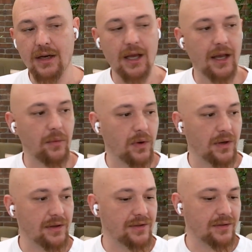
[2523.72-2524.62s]
I
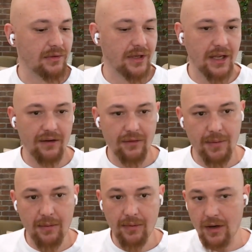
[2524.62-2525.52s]
was reading every
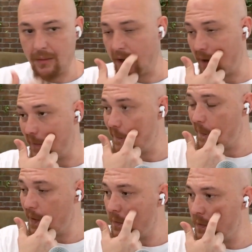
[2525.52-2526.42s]
paper coming out,
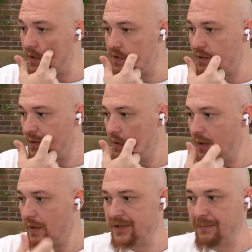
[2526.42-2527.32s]
and it was
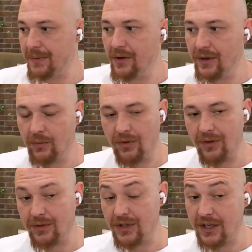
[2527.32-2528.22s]
a period when
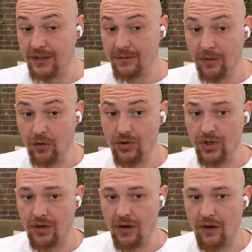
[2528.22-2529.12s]
there was an
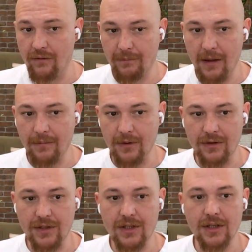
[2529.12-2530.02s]
explosion of
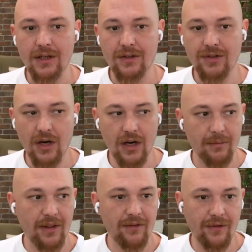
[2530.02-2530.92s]
papers talking
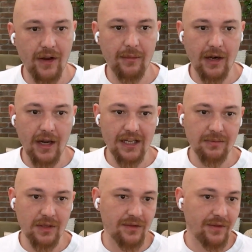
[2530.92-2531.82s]
about the fundamental
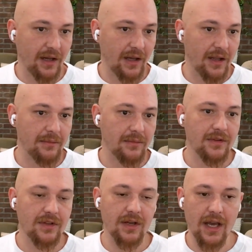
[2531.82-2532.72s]
aspects of
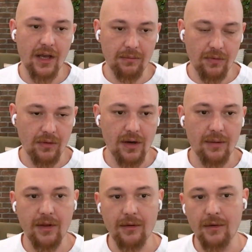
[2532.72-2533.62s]
LLMs and how to
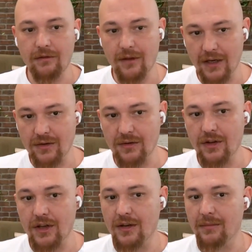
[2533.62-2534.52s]
program them and fine-tune
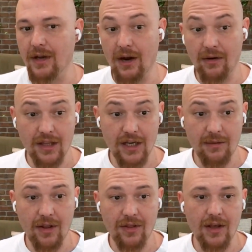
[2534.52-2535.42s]
them, how to think
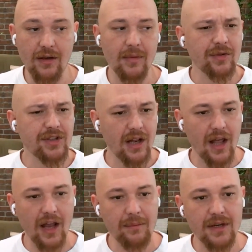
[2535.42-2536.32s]
about them. There was a
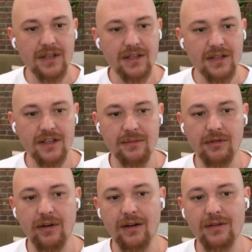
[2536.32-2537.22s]
lot of mysticism
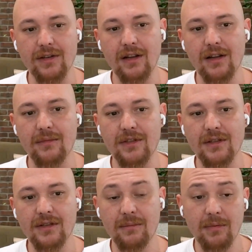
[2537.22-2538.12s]
around LLMs.
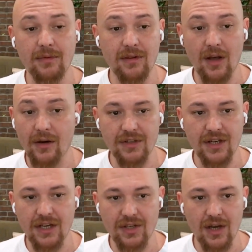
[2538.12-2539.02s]
Some people thought it was
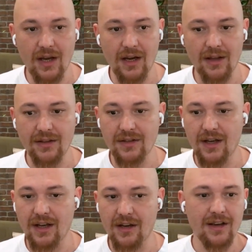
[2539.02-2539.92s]
AGI at the
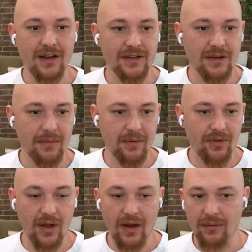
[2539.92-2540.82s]
time. Some people
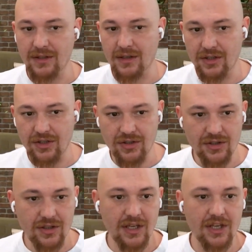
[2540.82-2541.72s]
thought it was
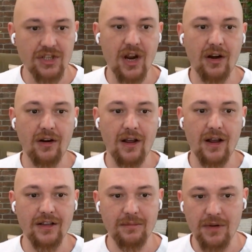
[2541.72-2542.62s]
just
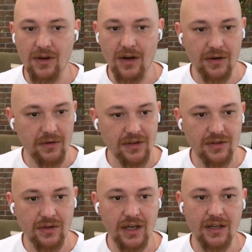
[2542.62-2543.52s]
congenitalized beyond its
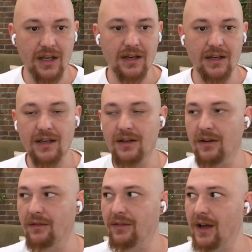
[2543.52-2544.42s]
training data and
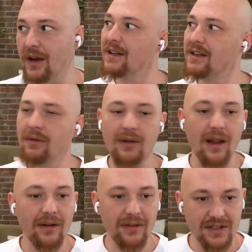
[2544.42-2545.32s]
all of that. A
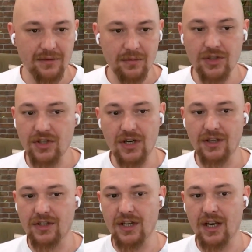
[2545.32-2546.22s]
lot of this, we just
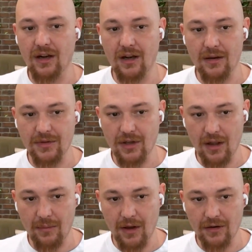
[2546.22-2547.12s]
understand LLMs a
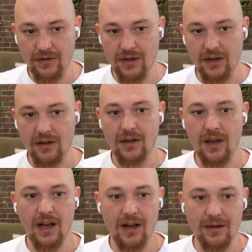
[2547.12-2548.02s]
lot better today.
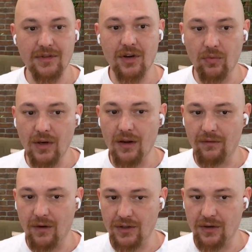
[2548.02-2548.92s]
LLMs are really a
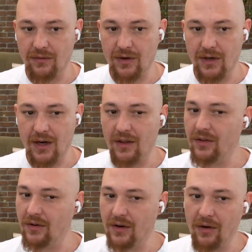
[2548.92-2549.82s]
function of their data.
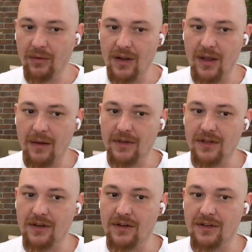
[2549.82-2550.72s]
They're not really that
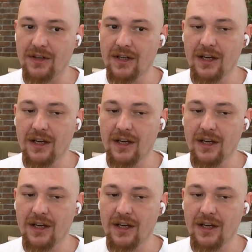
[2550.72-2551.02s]
mysterious.